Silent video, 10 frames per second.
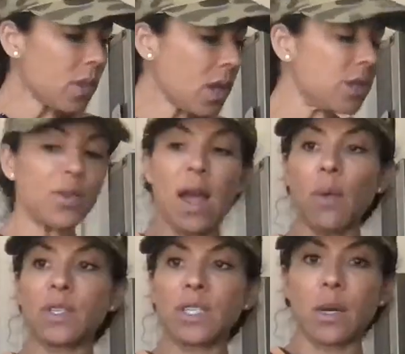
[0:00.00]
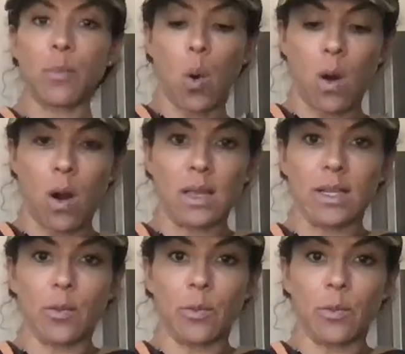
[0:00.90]
So now I'm just gonna pour a
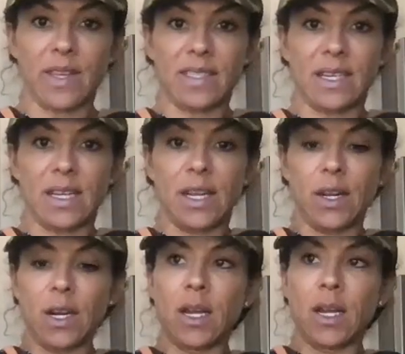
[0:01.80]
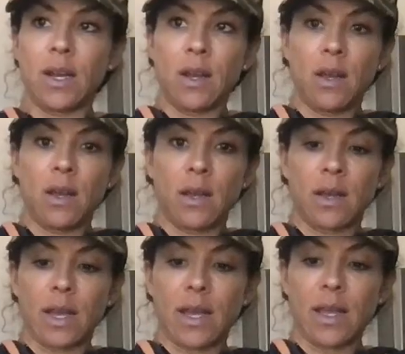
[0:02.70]
little bit of this into here,
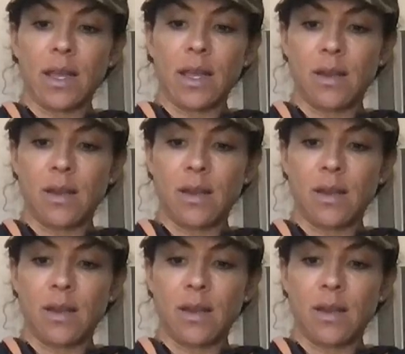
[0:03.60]
okay?